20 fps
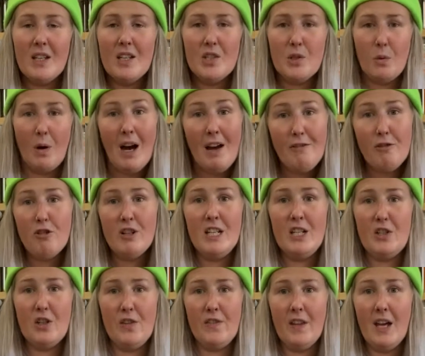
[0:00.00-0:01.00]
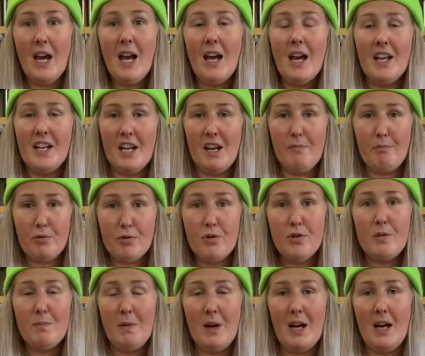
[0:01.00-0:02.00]
So I've already done that, and I
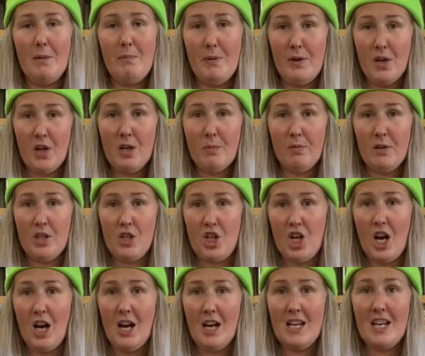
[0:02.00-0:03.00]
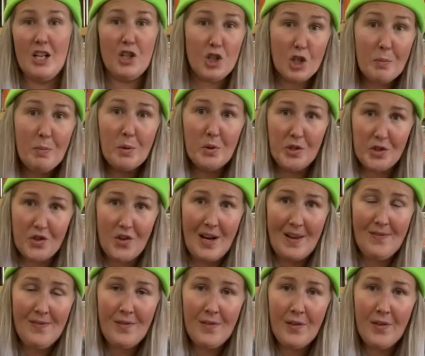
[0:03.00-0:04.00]
brewed my banana bread chai at double
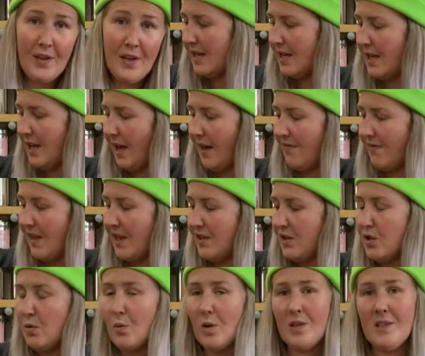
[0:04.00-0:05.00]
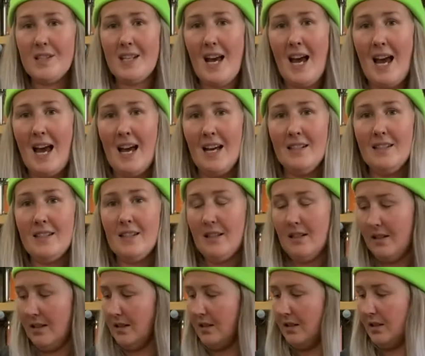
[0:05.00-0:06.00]
strength. And then you want to add
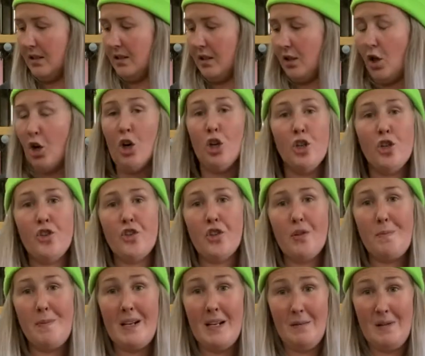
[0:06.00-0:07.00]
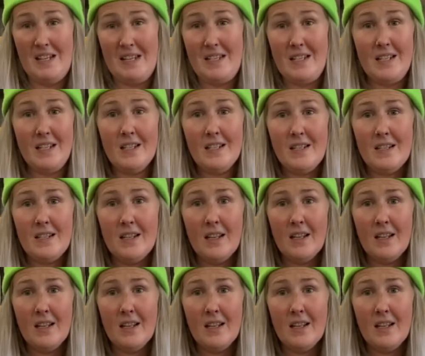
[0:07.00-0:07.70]
100 millilitres.